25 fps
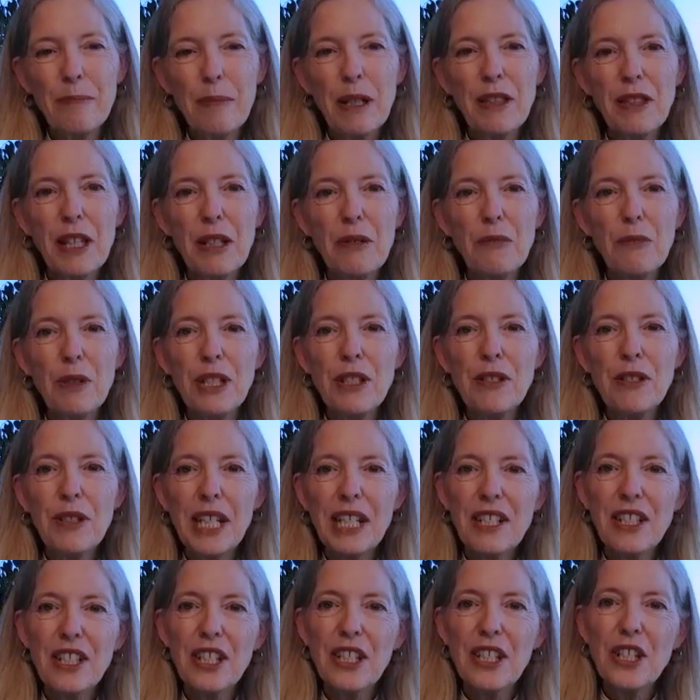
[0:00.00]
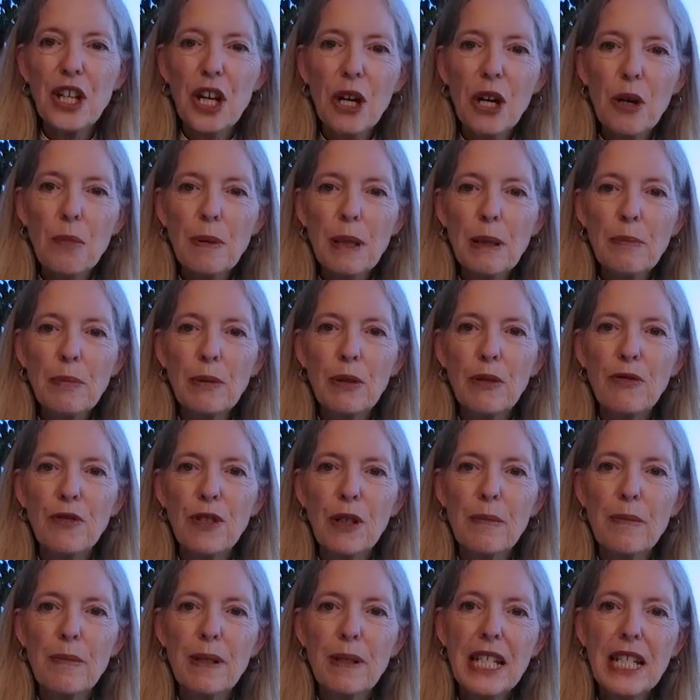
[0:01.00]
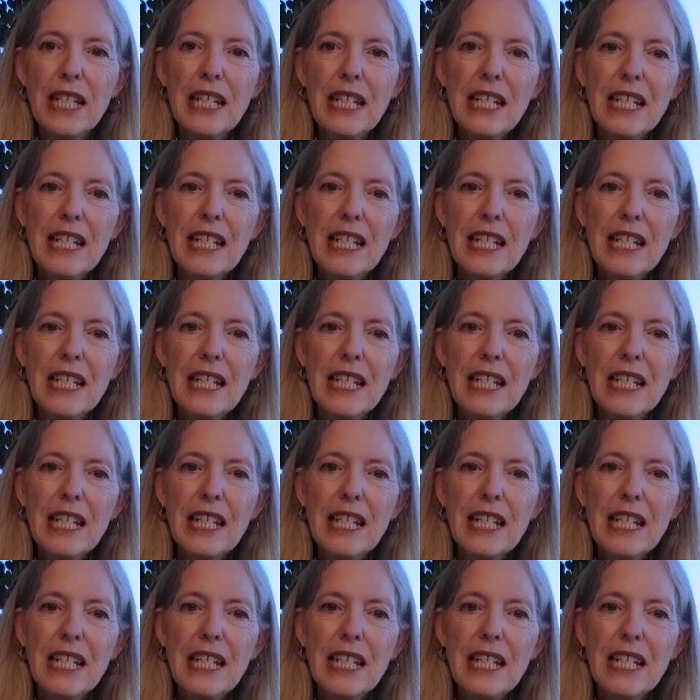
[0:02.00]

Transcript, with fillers: But then when you get to know people from